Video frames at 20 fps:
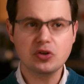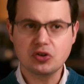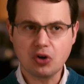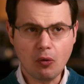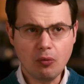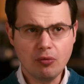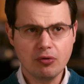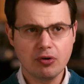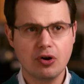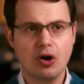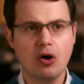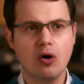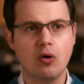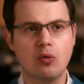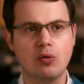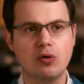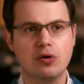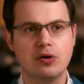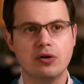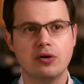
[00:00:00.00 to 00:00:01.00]
we don't
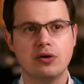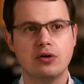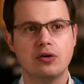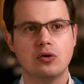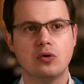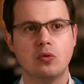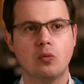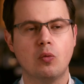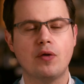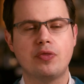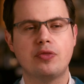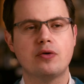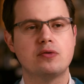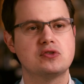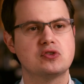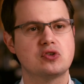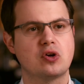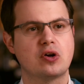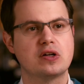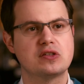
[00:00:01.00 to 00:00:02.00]
know what
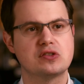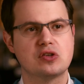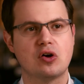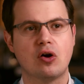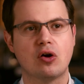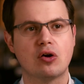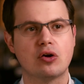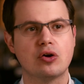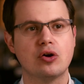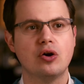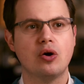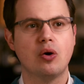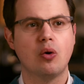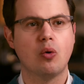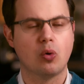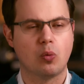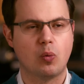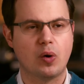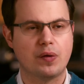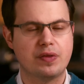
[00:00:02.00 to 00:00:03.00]
those circuits are,
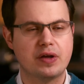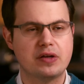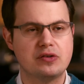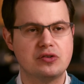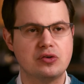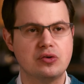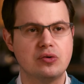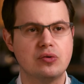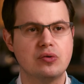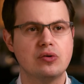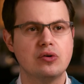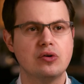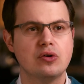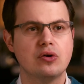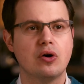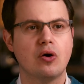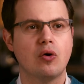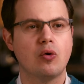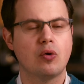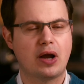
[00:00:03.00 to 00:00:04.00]
or what they do,
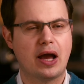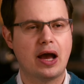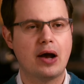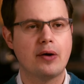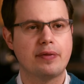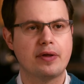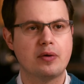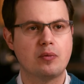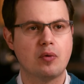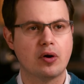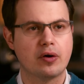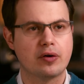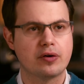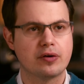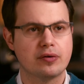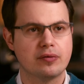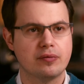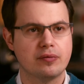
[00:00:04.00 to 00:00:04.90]
or how they work.